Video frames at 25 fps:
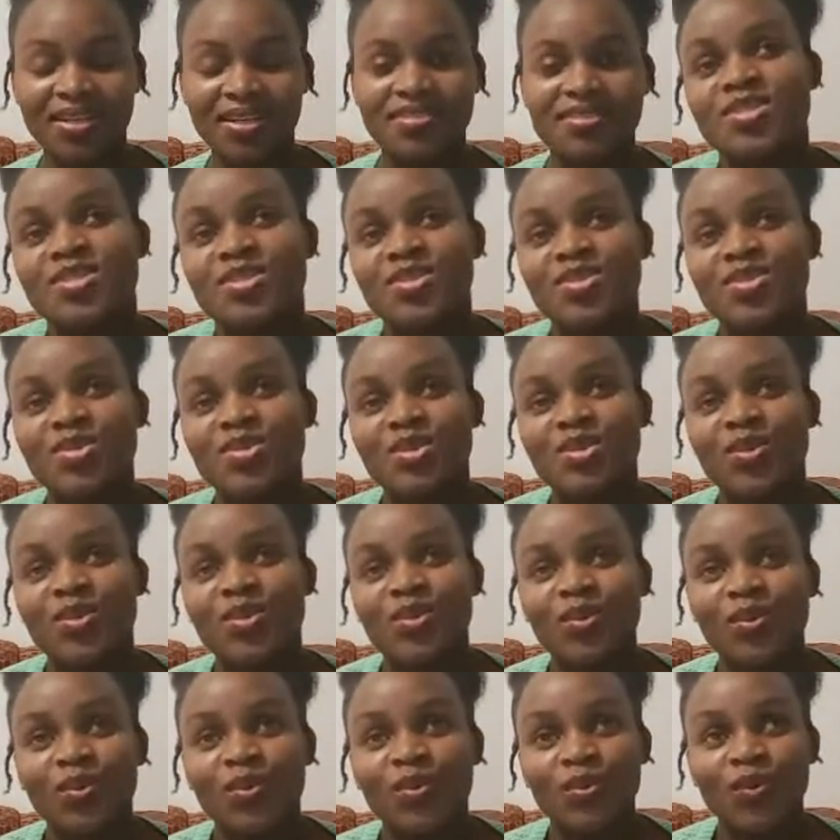So
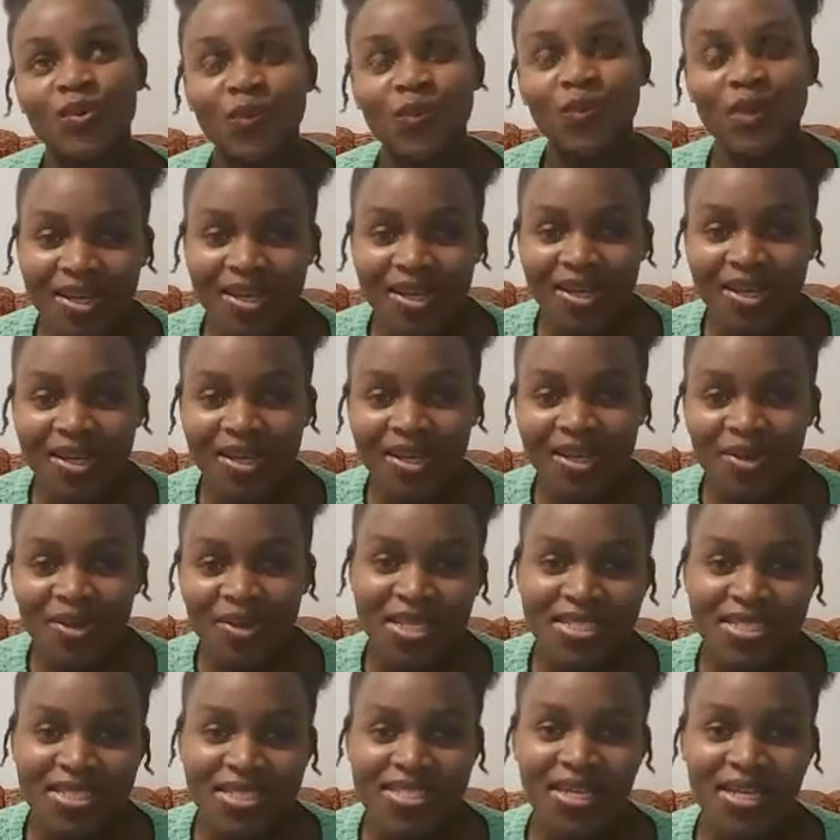when I went
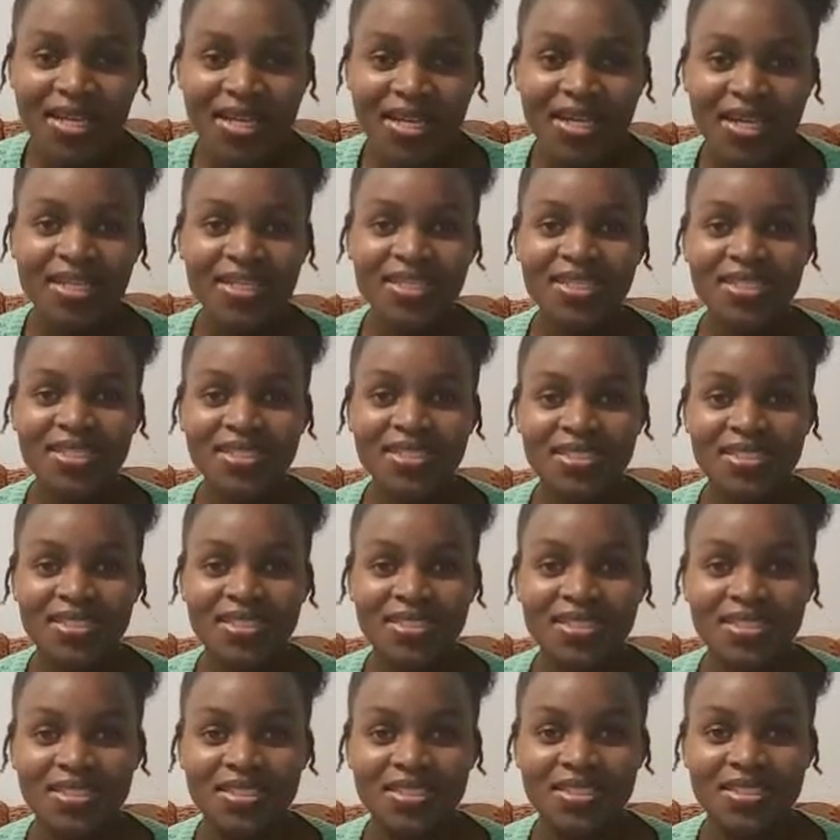and
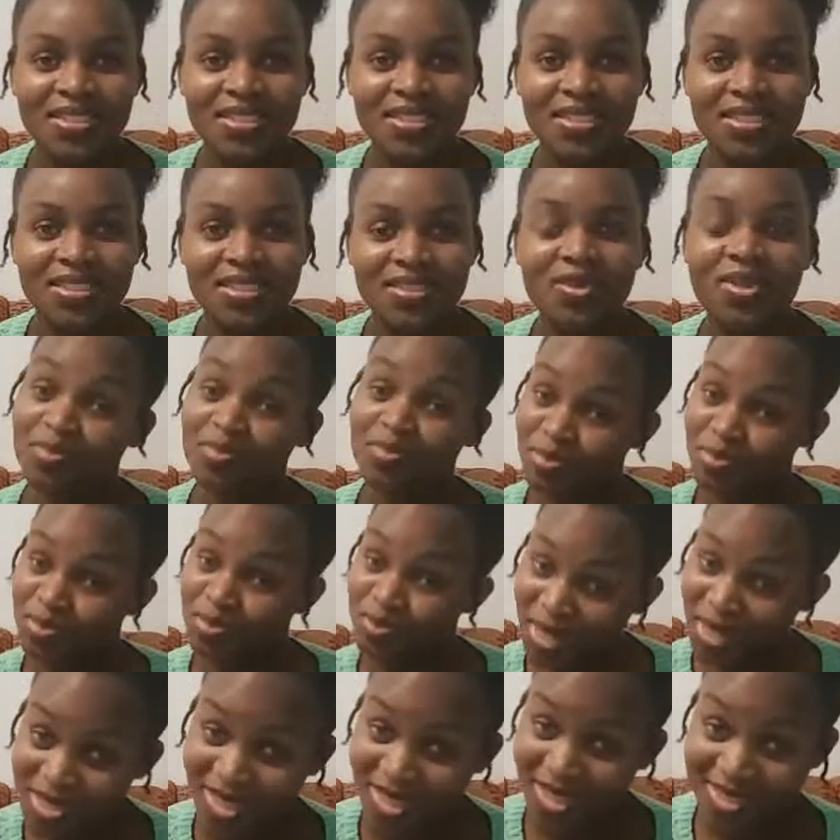well,
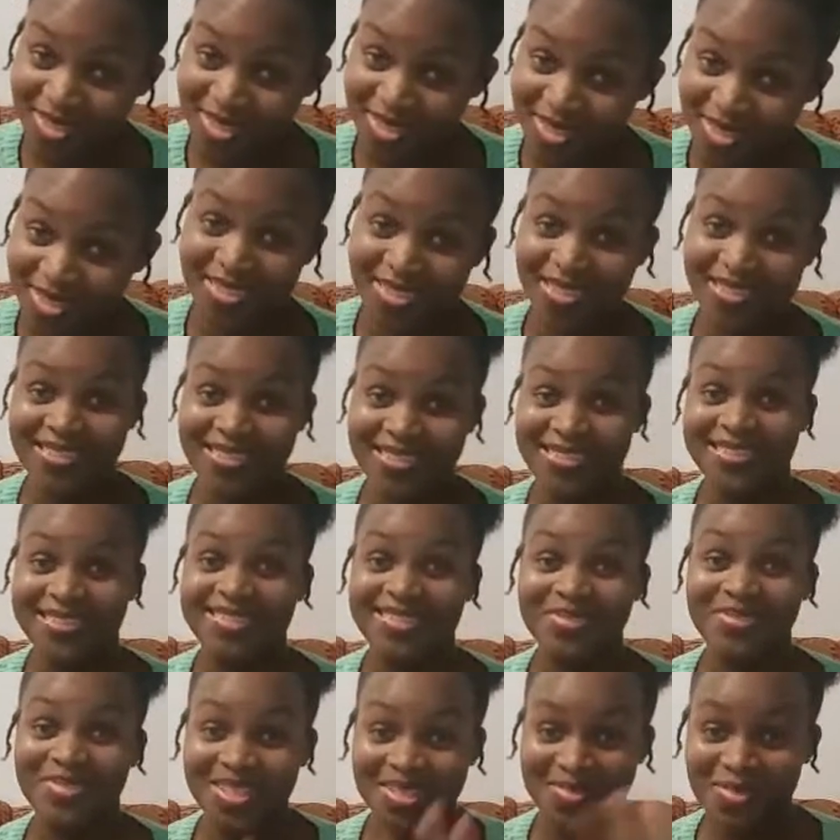backtrack to that
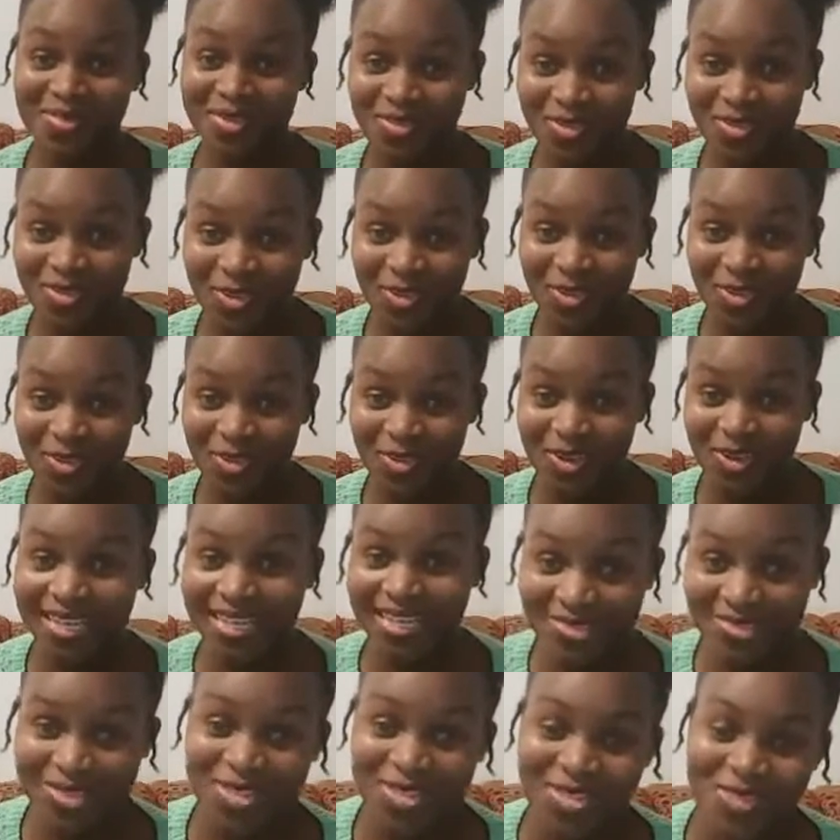before I
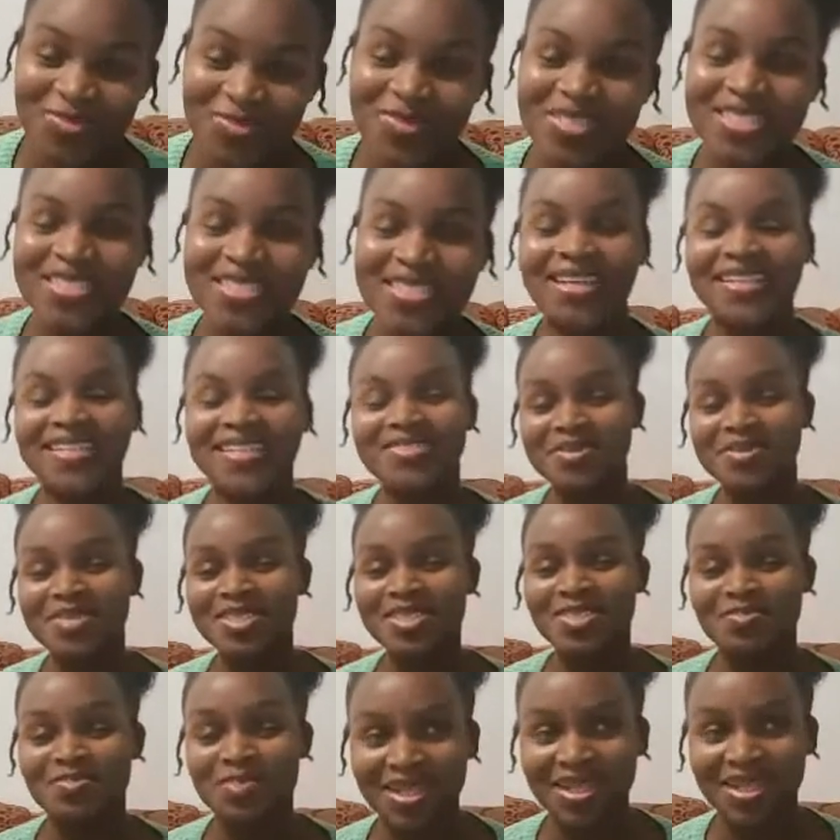even jump to that. Let
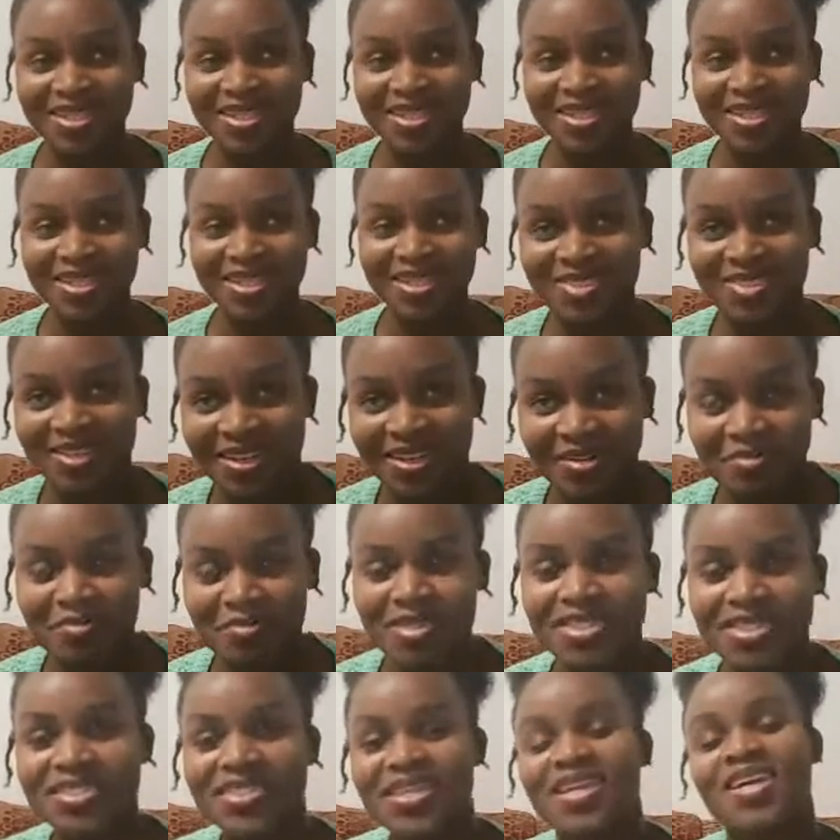me just backtrack a
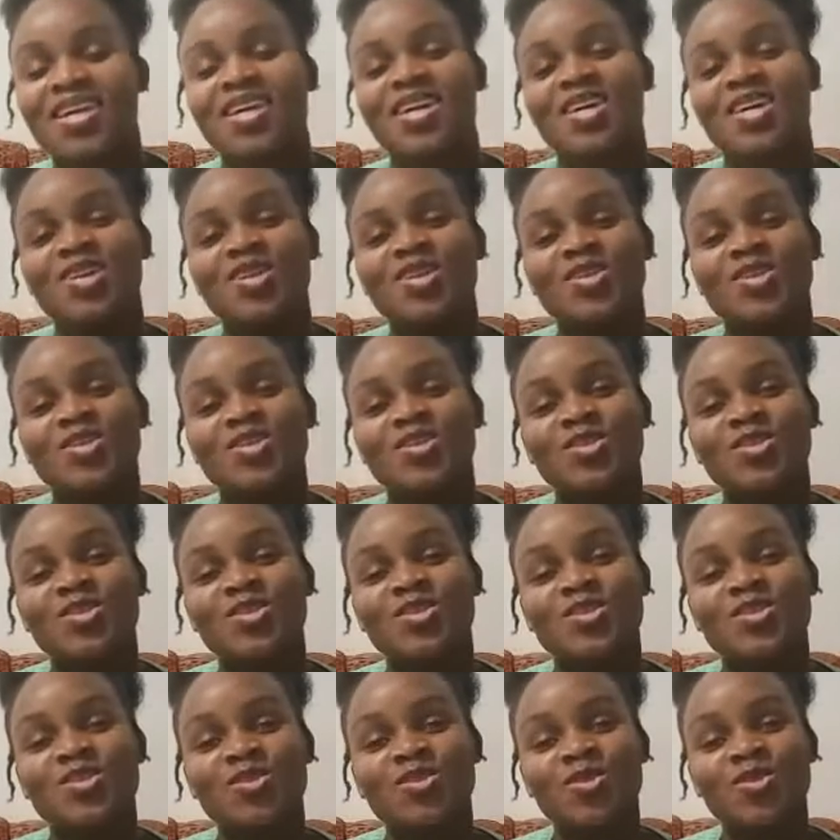bit.
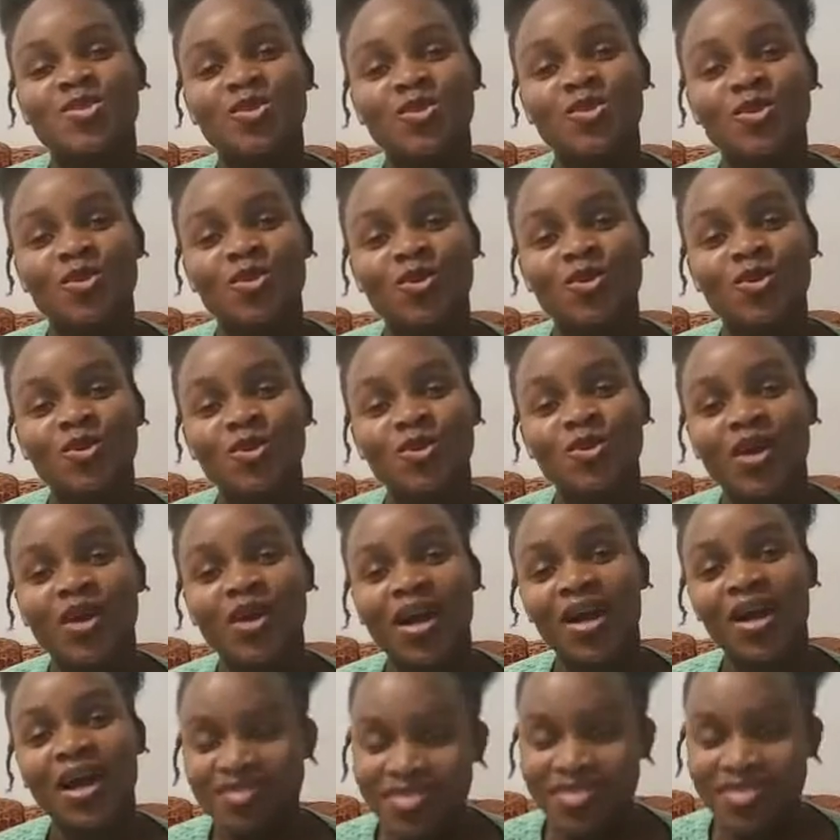So after I found
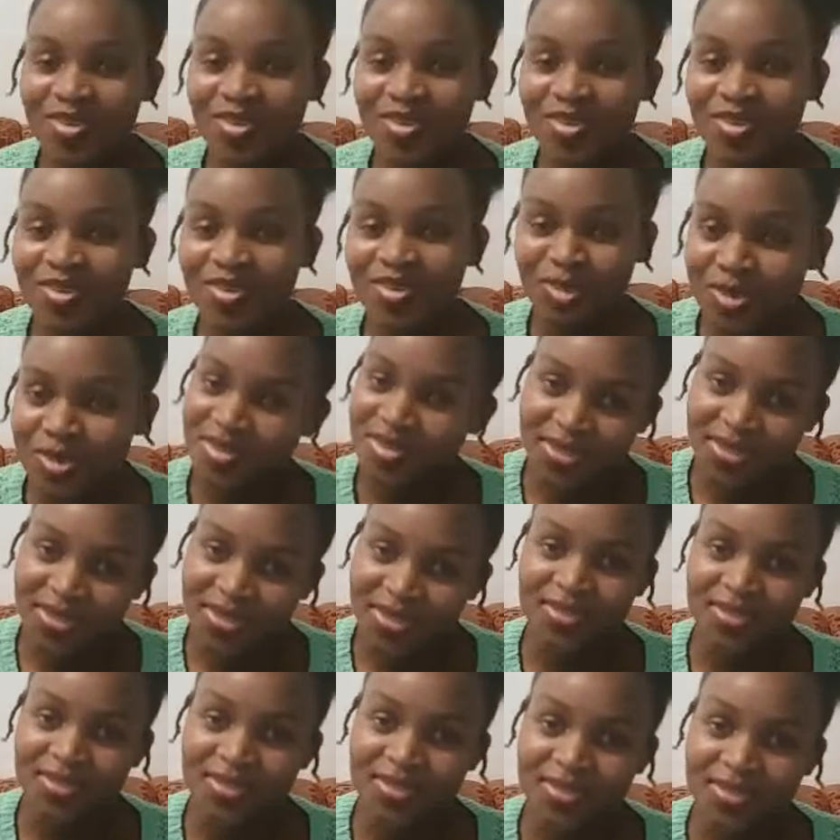out I was pregnant,
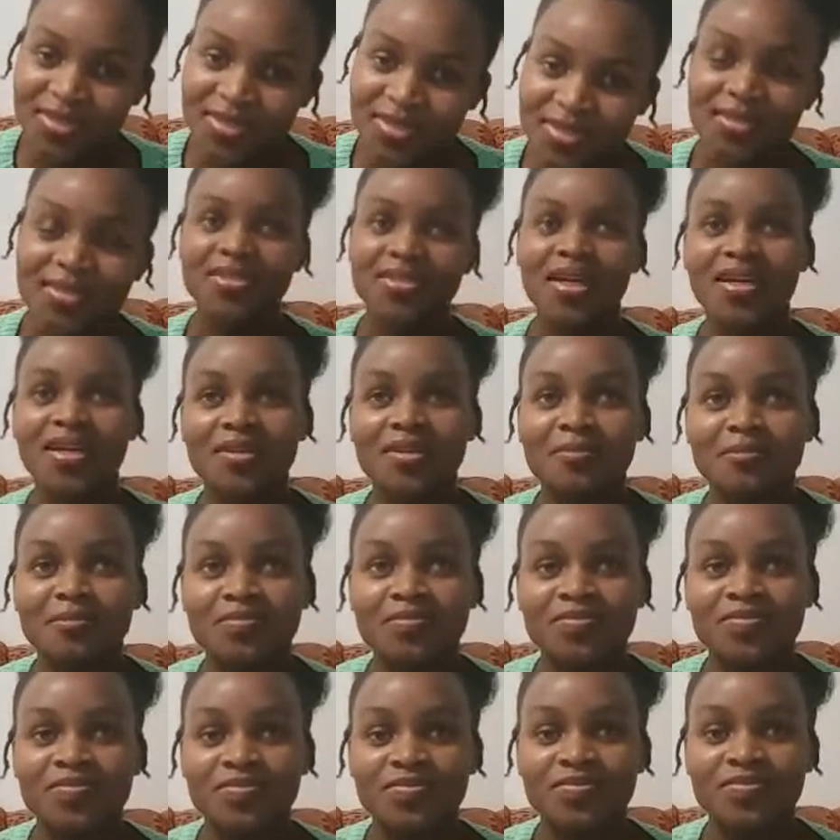um,
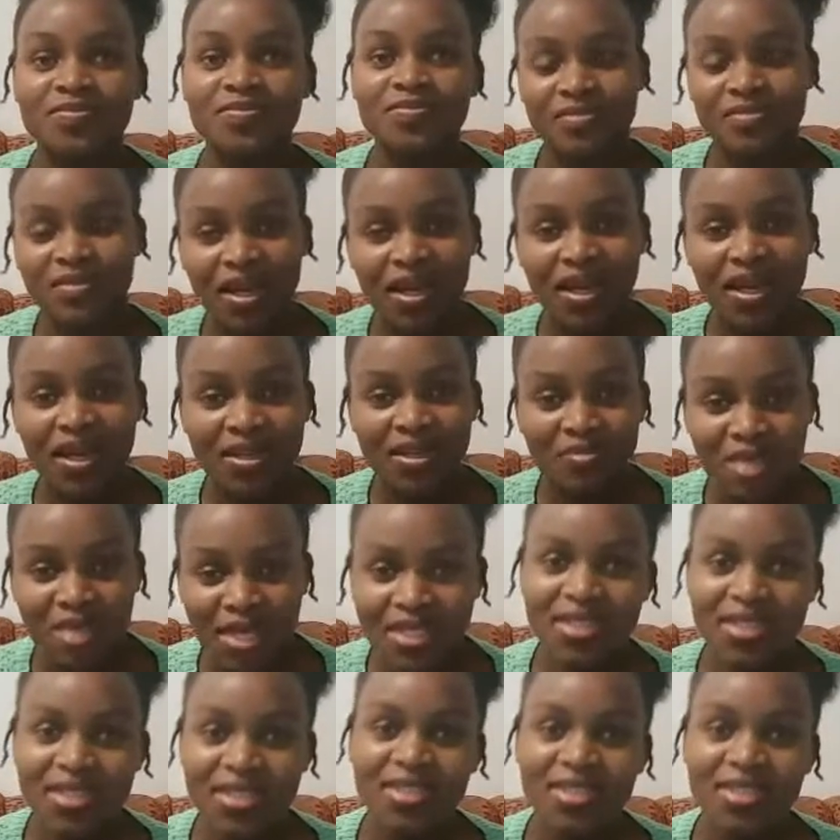I had my
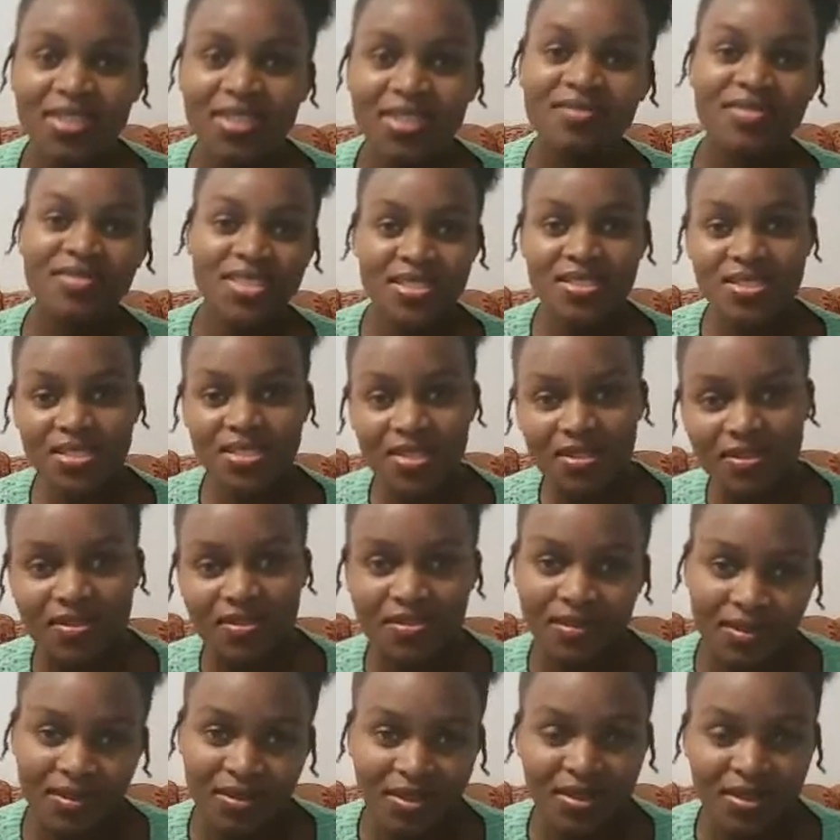clinic visits and
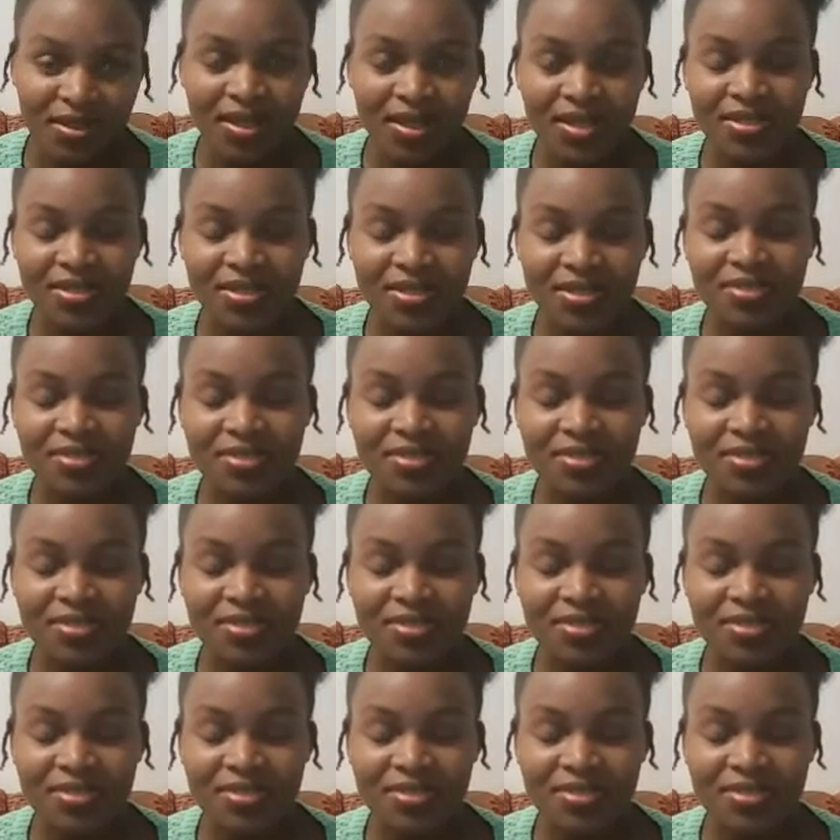all of that.